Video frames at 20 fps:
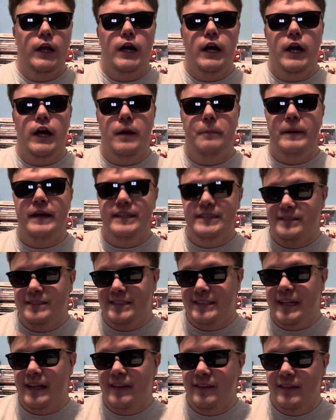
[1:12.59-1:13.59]
I
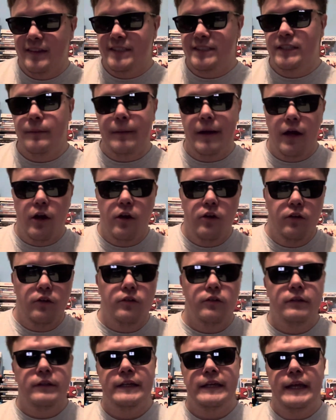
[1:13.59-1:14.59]
said this to my
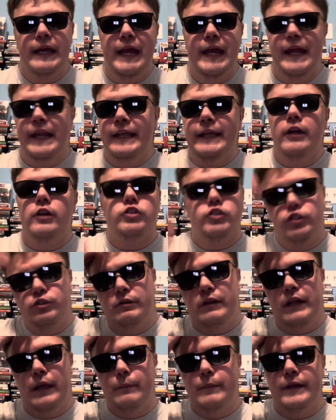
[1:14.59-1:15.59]
uncle, and he understood
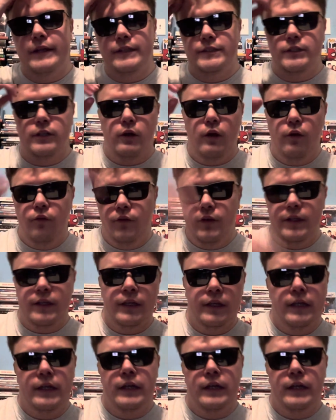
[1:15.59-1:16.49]
what I meant. So hopefully